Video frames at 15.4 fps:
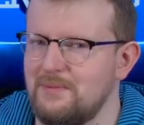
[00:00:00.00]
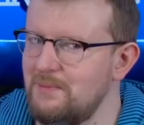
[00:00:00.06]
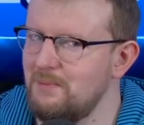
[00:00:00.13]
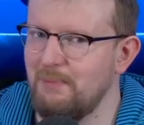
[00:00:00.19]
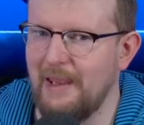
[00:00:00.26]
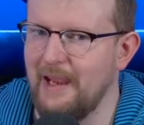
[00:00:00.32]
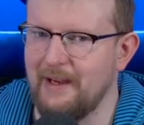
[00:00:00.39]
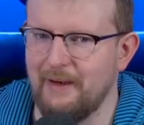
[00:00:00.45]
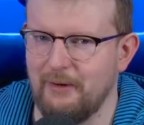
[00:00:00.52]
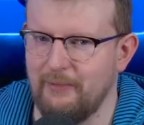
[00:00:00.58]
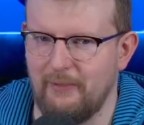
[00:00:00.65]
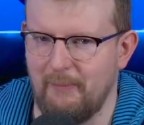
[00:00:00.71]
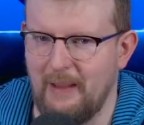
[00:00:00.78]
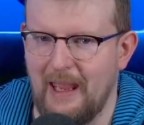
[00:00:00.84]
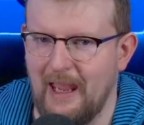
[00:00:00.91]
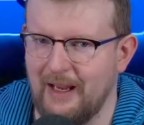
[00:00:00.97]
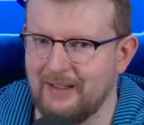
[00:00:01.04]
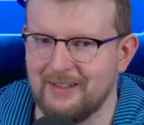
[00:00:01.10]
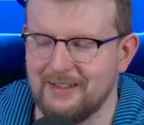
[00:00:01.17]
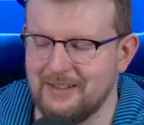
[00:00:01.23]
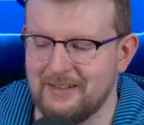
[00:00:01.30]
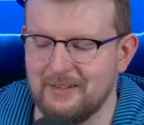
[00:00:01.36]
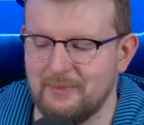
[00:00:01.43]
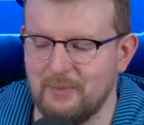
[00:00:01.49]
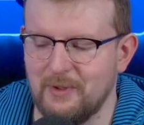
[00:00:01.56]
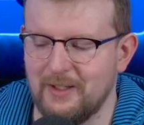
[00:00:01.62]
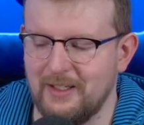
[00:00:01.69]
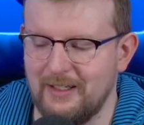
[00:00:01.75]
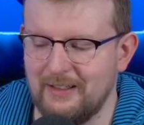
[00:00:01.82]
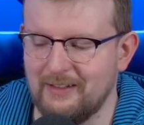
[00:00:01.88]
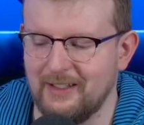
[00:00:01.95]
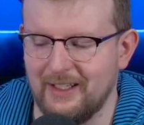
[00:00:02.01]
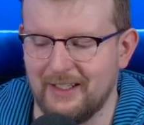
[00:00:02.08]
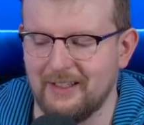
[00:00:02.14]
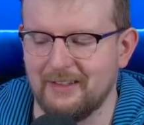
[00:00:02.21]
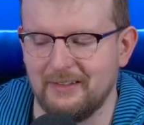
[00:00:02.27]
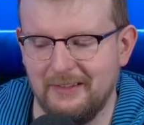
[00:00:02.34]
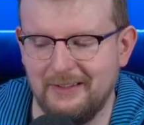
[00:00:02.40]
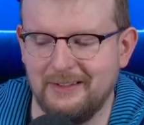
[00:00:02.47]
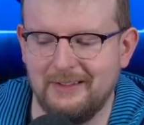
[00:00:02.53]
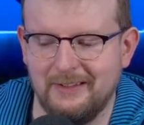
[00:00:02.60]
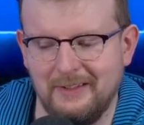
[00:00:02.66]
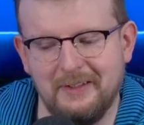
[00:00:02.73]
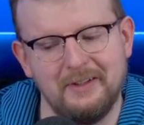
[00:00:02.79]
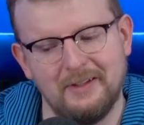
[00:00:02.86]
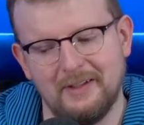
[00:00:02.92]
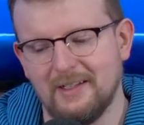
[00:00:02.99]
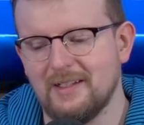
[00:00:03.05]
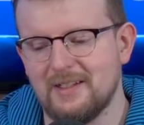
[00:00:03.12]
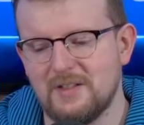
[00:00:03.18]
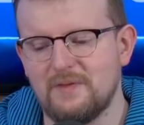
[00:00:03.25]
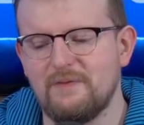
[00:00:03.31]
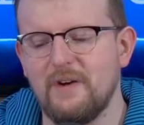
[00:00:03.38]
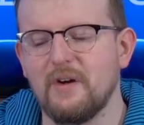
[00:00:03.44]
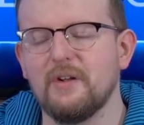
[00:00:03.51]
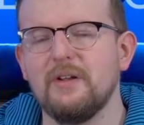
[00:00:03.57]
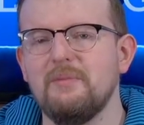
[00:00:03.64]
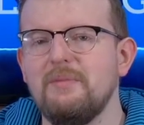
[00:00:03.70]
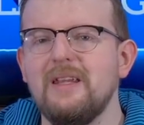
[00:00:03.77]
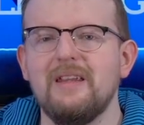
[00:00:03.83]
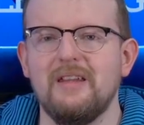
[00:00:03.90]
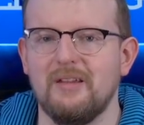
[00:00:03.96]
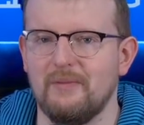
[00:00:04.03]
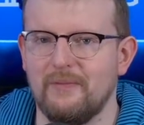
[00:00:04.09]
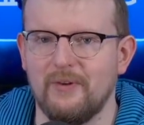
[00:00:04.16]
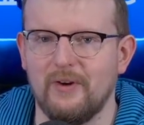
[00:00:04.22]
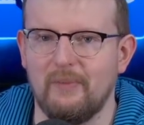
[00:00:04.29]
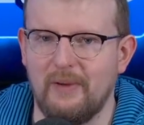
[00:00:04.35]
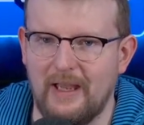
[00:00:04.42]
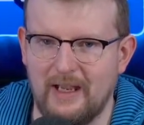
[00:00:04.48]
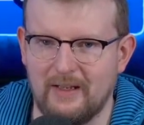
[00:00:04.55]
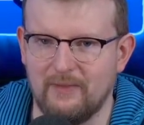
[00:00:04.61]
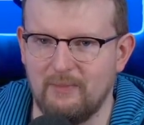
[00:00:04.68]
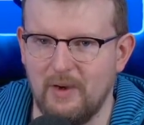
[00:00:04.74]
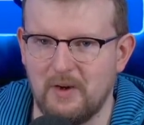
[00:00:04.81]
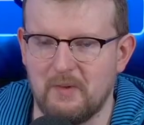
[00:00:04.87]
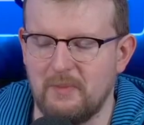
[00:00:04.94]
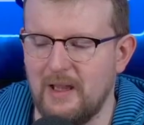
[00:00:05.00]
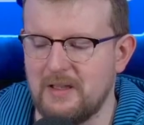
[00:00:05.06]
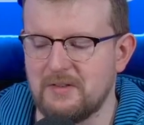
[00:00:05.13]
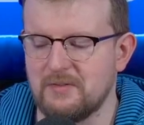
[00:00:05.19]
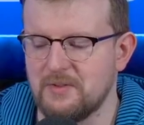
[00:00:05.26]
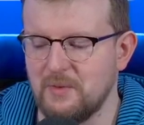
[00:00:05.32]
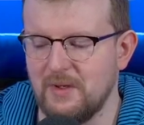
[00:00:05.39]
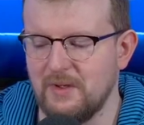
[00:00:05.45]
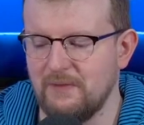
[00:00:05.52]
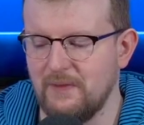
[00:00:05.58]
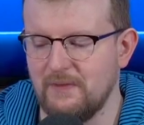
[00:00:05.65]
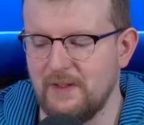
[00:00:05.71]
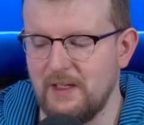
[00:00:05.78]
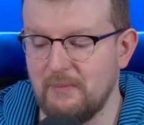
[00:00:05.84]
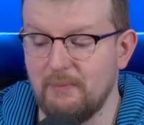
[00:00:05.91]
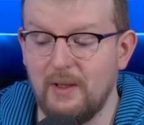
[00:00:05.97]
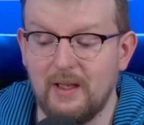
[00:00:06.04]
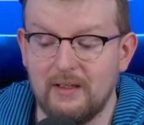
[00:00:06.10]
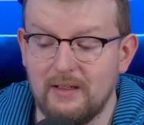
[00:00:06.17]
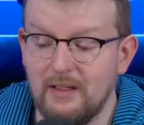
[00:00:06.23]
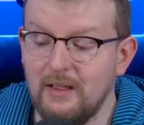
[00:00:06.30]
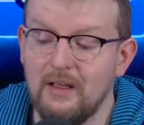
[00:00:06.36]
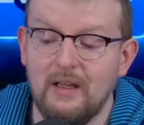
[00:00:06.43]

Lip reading: banger of a pack. This is a pretty it's fairly medium for a pack of Modern Masters 2015, but